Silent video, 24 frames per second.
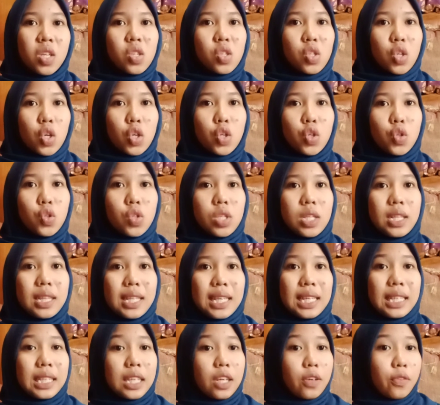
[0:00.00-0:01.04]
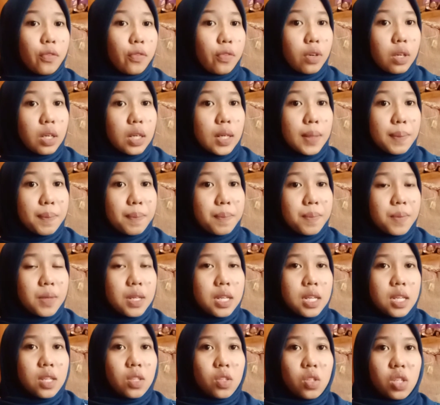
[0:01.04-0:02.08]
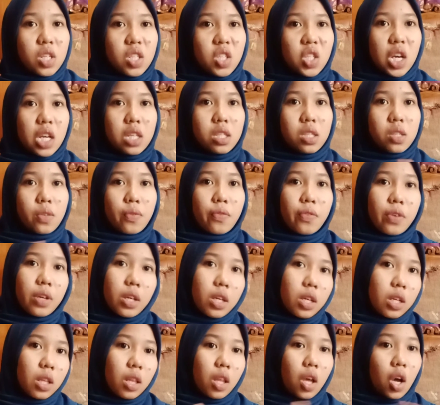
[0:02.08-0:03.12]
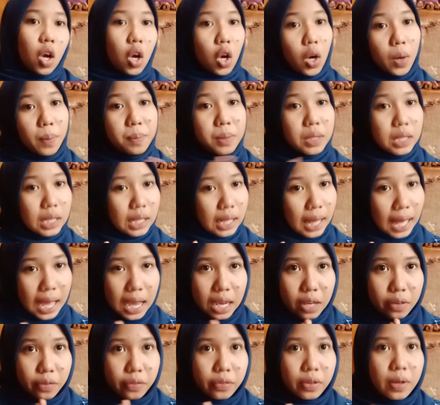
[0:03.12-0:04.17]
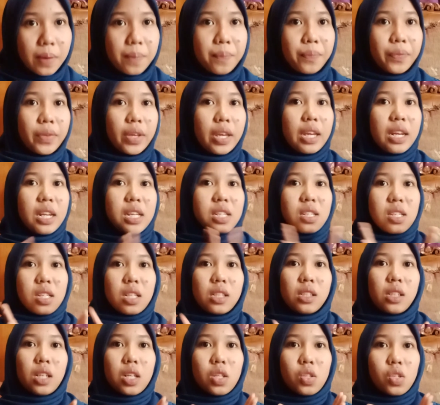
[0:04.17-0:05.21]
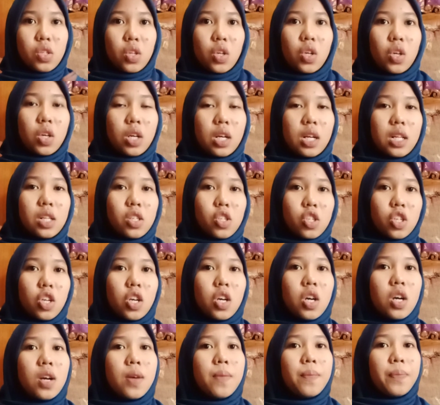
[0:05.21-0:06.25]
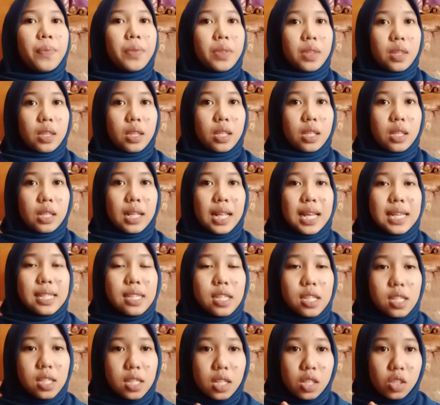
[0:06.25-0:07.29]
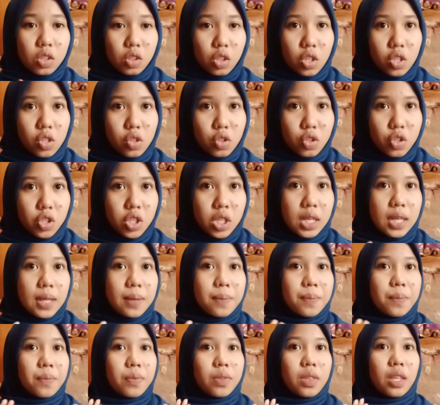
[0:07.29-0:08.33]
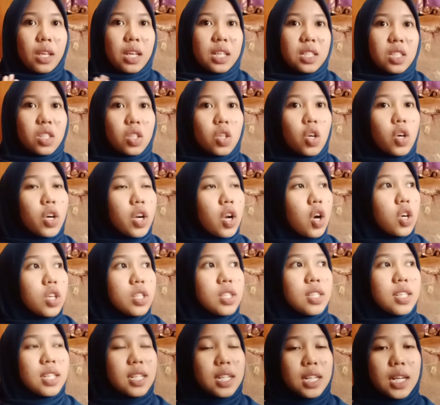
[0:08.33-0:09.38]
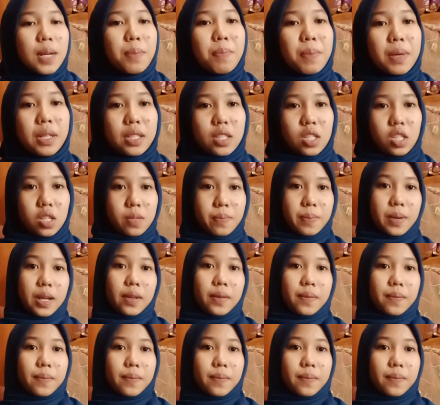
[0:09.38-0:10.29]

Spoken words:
So using thinking verb such as feel, hope, believe, and etc. So also the last is introducing category or generic participant.